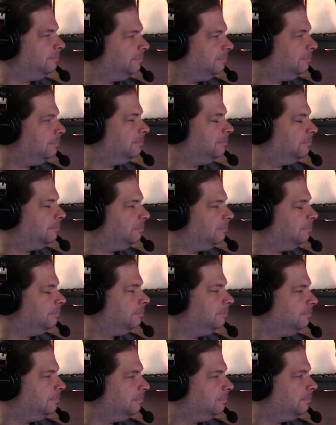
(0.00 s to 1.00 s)

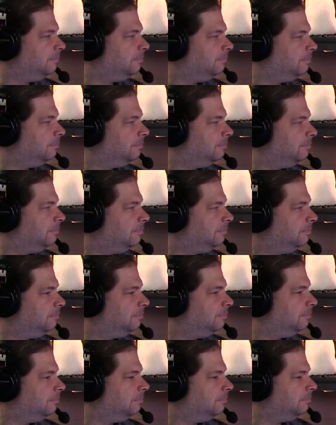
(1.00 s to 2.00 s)

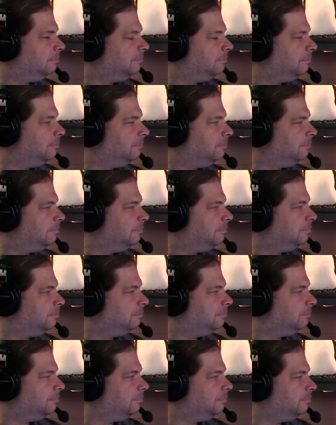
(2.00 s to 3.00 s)

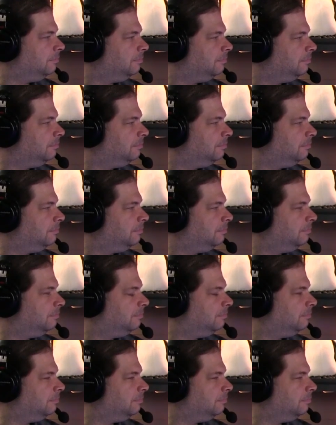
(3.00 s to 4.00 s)

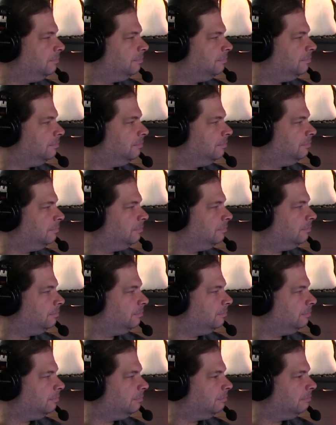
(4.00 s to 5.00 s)

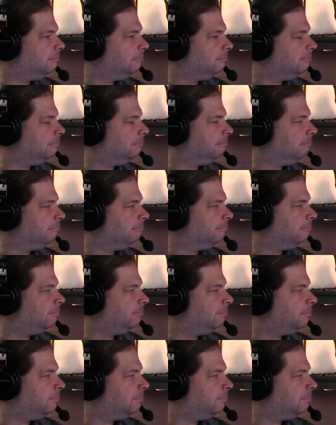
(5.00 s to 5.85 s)
No words are spoken by the person on screen.